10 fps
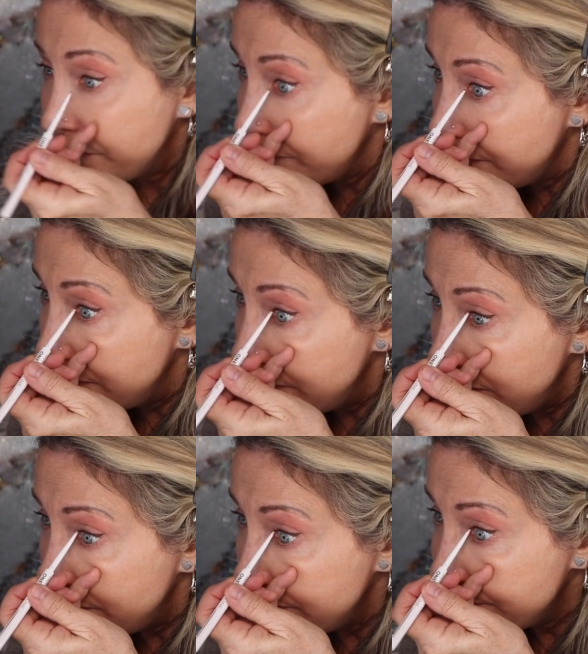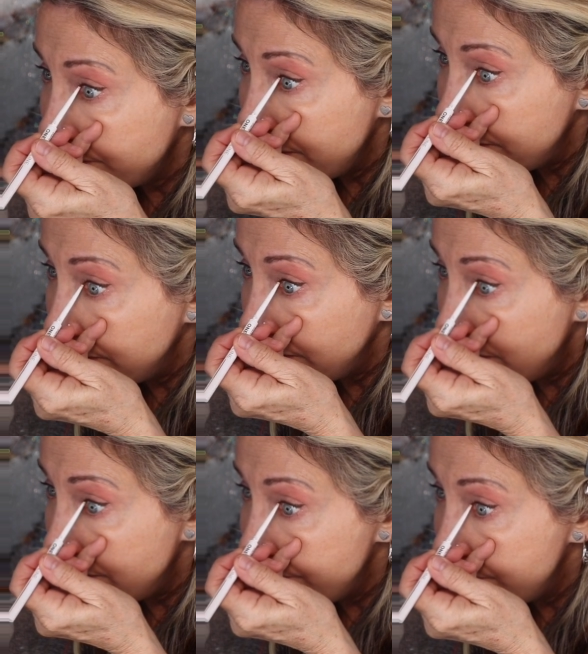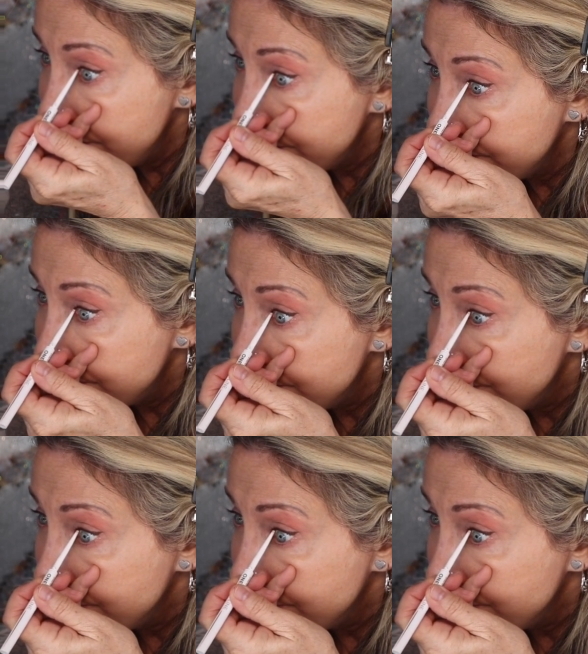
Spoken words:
that's why I love this